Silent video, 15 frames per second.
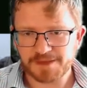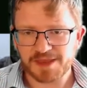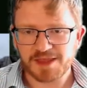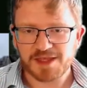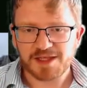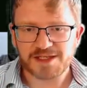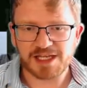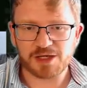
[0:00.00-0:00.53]

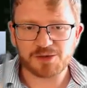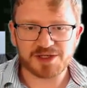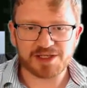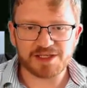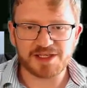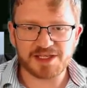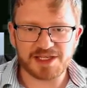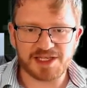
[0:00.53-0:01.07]
Now,
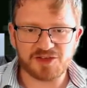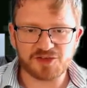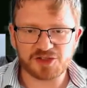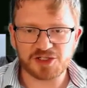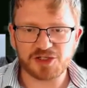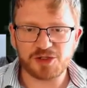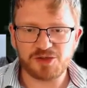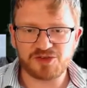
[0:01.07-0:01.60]
he's
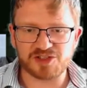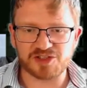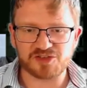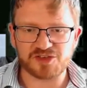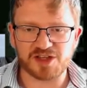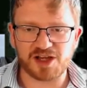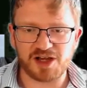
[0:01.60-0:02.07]
going to notice that